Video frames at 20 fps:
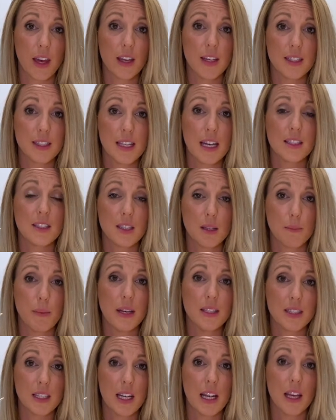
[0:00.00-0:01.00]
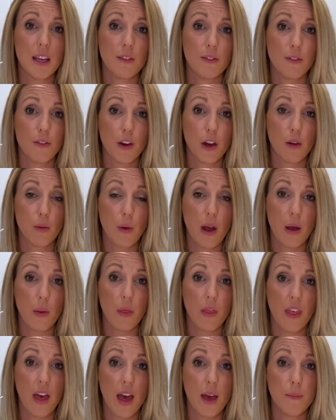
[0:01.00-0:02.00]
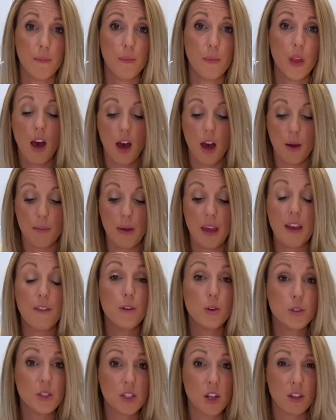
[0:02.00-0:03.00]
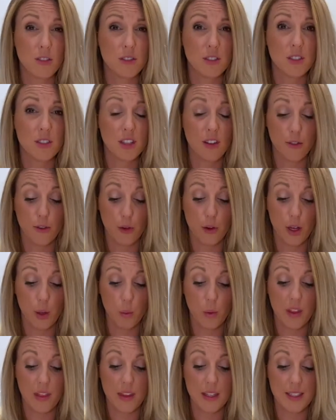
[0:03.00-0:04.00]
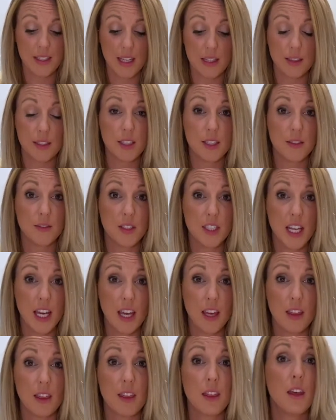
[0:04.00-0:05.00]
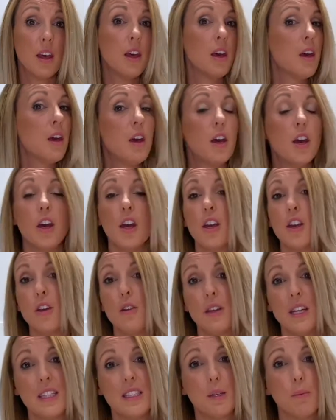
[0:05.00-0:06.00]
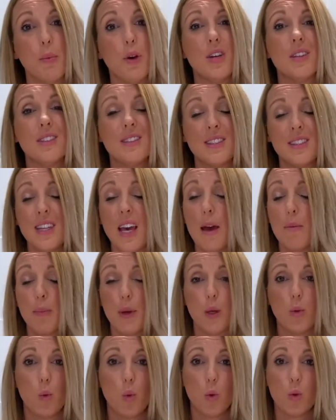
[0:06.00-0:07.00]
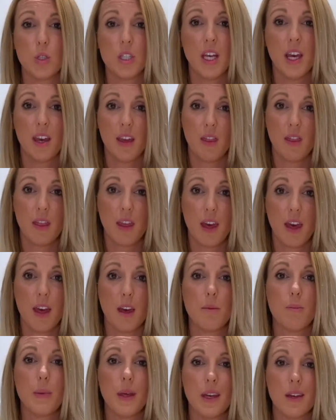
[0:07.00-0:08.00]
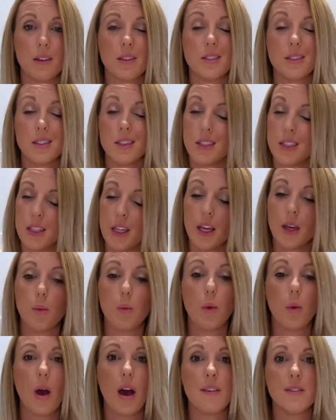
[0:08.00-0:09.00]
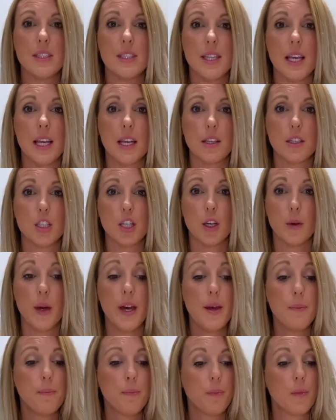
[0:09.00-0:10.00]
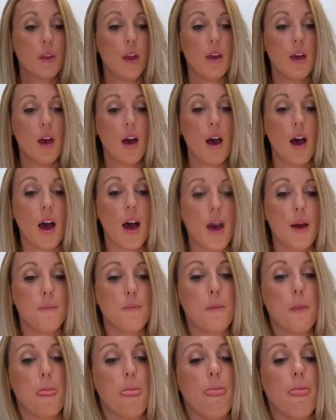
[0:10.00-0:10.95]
Because that's the best clean for around them. If you're suffering with sensitive teeth, you need to put tepid water in there because it will have a zing to it.